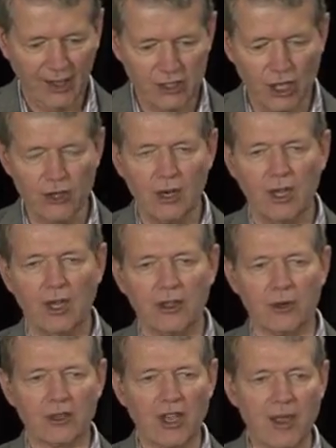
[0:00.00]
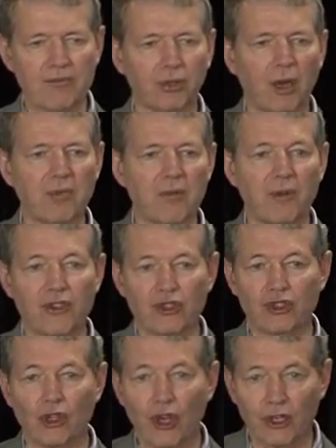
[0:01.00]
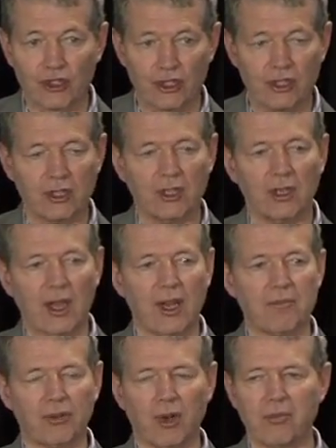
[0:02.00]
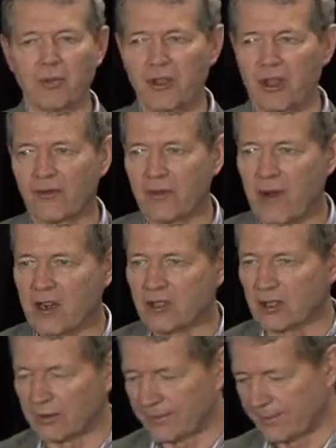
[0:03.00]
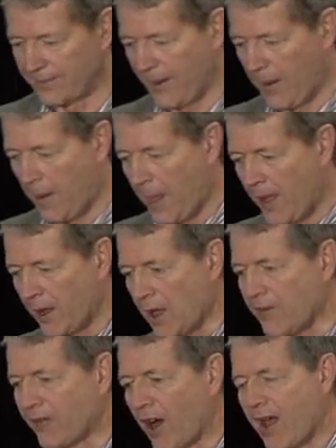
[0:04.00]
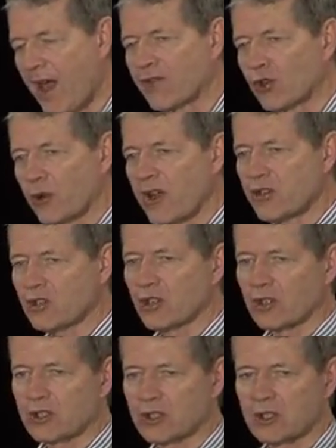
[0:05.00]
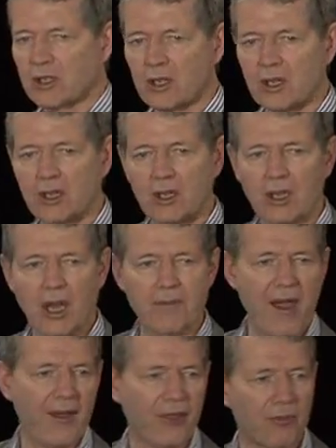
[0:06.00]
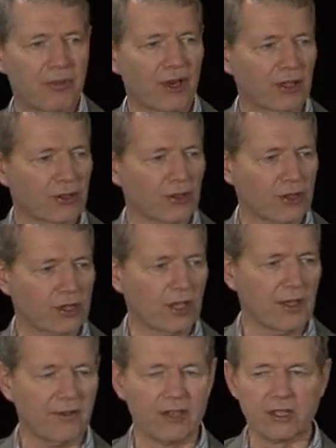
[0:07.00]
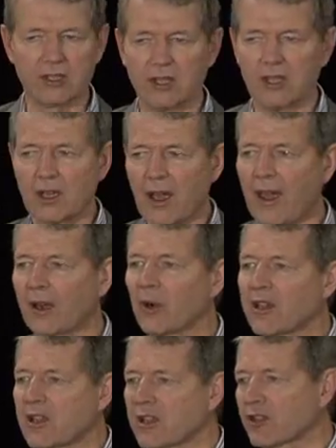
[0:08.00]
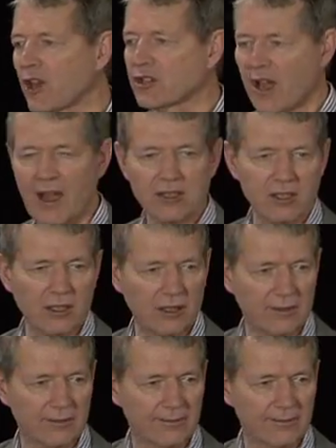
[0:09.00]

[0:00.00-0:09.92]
So there is a problem with search and a problem with information. If I have questions about the product or service, how do I get those answered?